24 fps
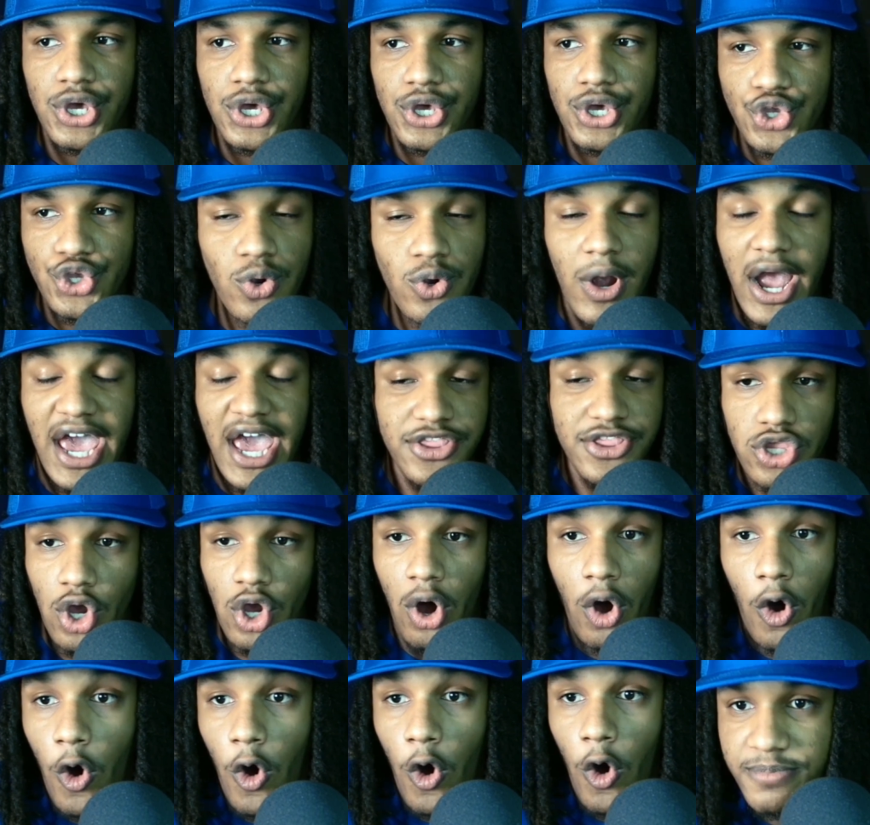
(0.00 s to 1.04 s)
you have to
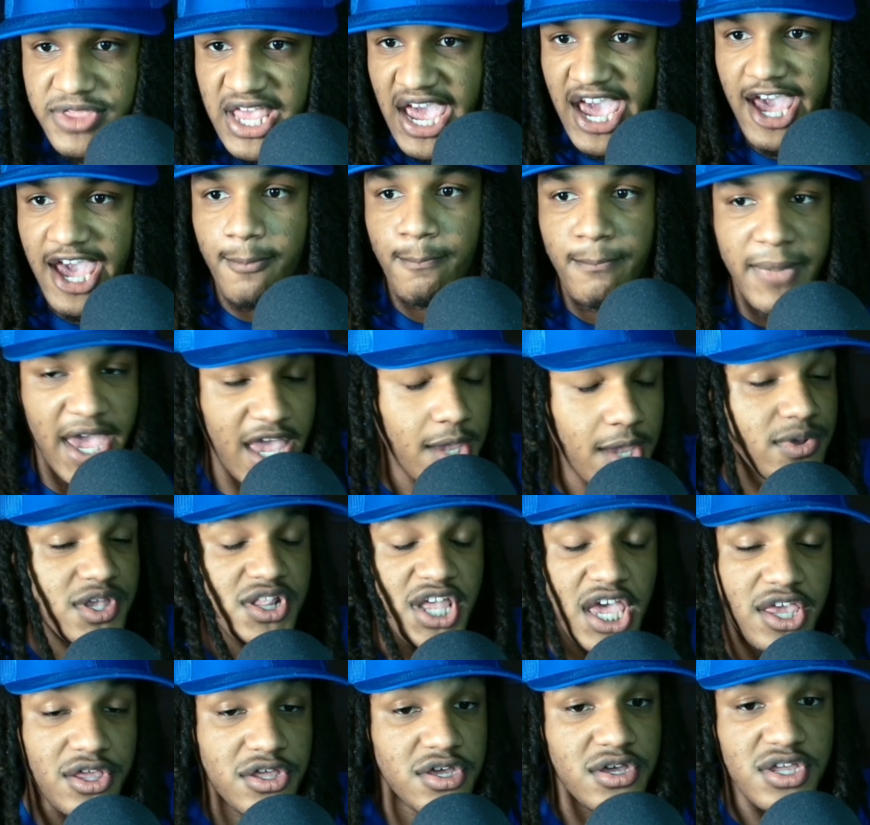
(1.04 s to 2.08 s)
hope that maybe
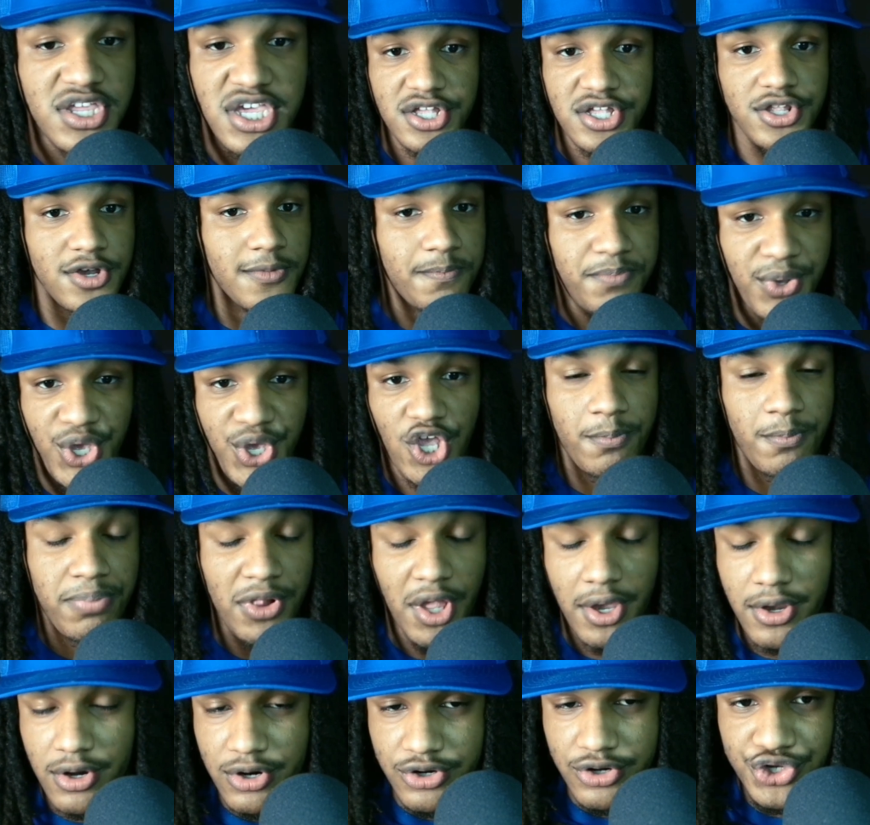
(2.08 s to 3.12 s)
they could a big
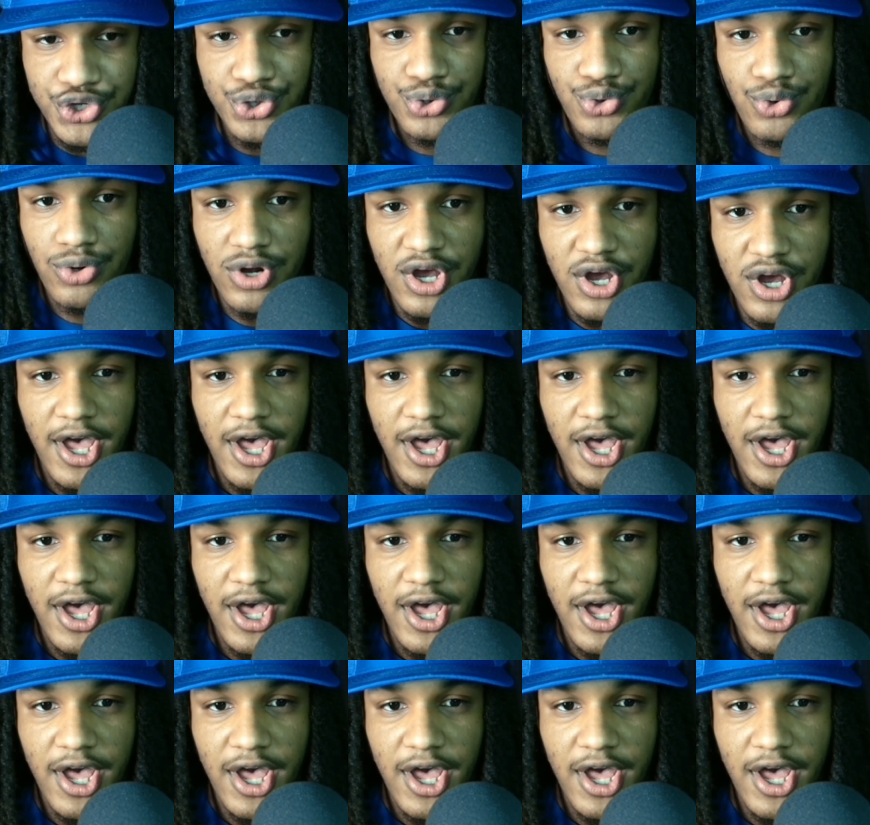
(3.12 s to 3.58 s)
play or two.